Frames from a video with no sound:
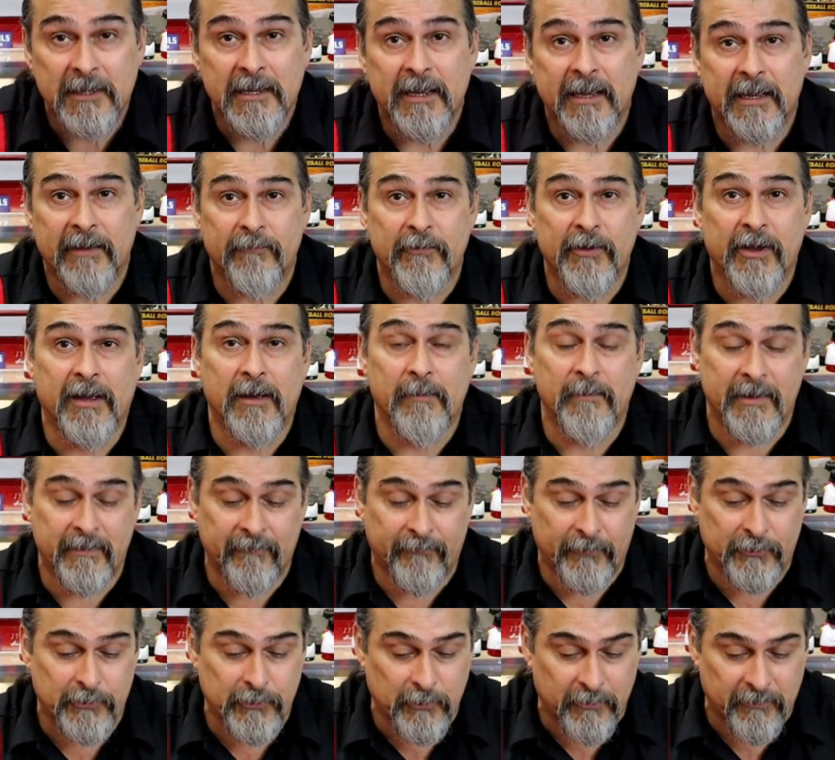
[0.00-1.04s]
If you come in
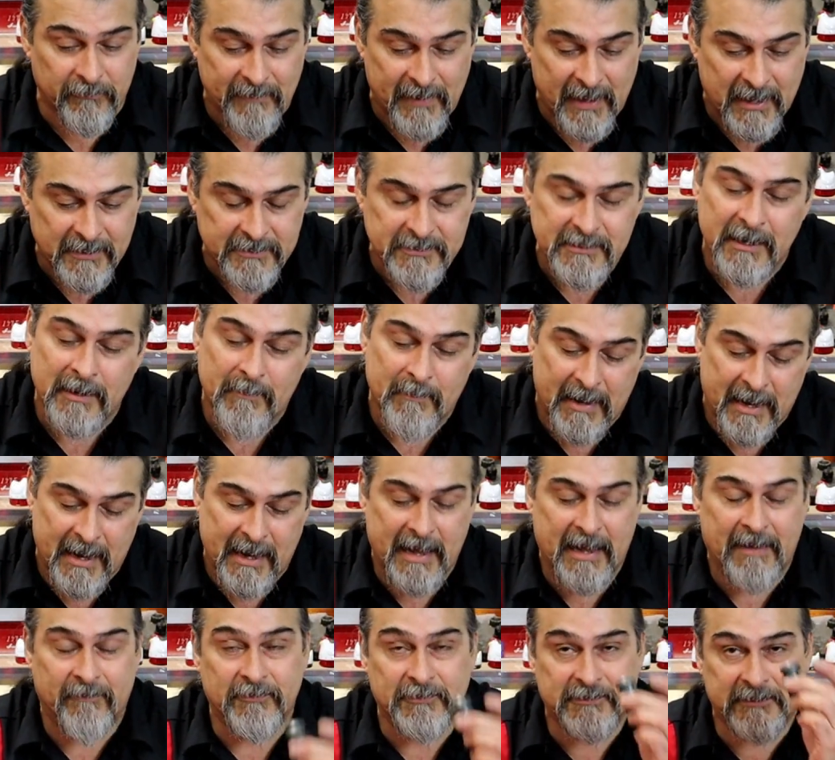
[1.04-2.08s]
to do a valve job, I
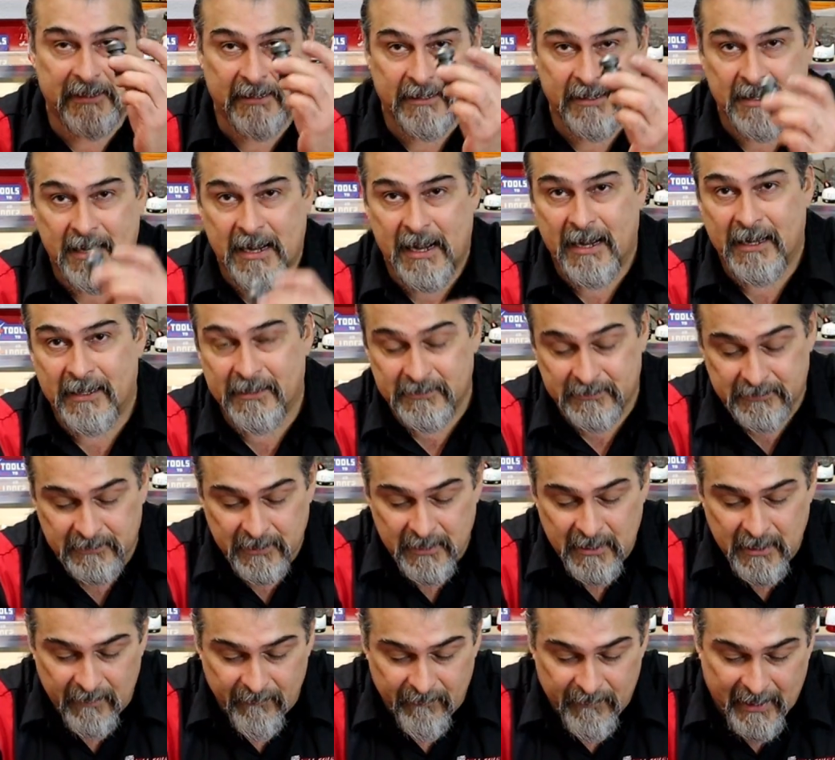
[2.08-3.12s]
have a set of guides
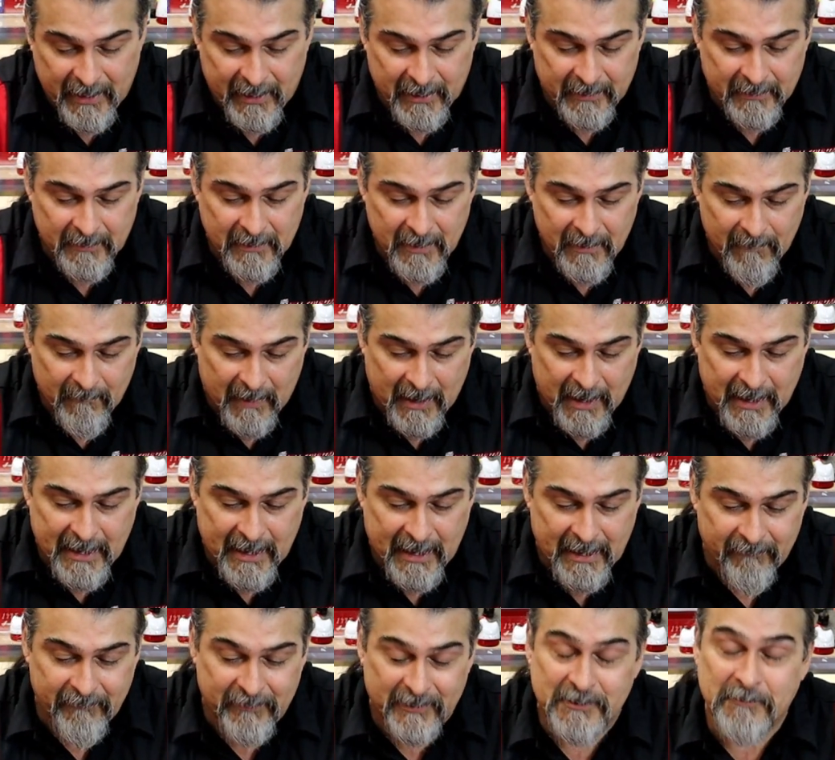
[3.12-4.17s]
that I
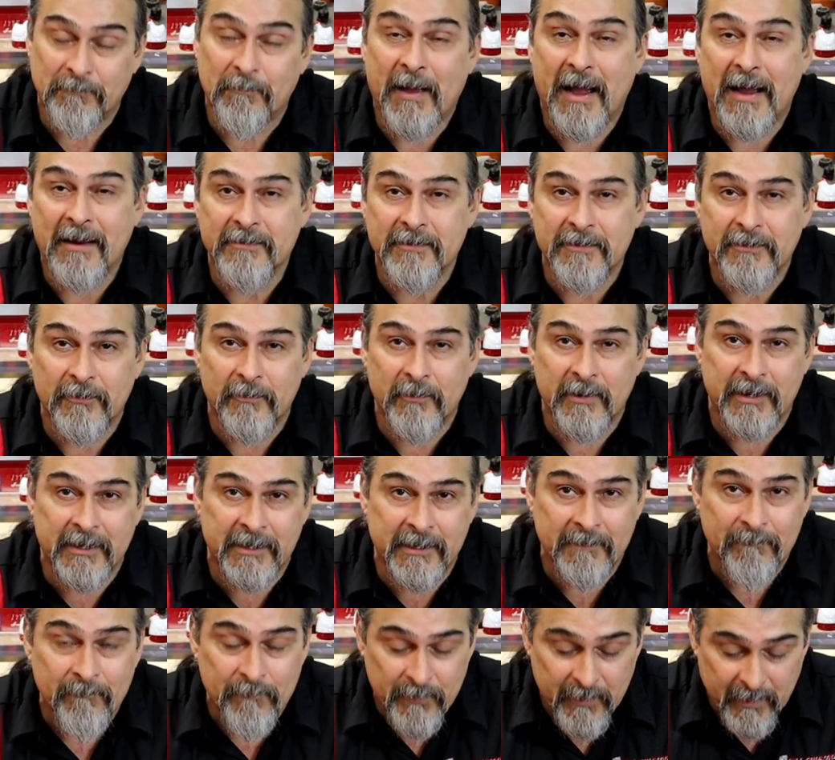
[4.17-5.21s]
have expanded
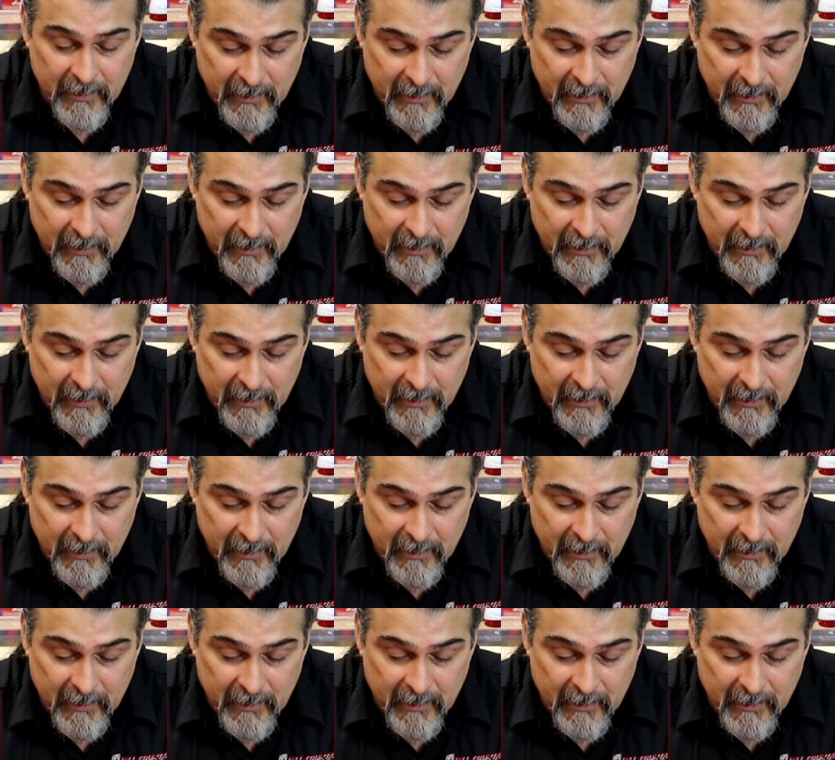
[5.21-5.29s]
already.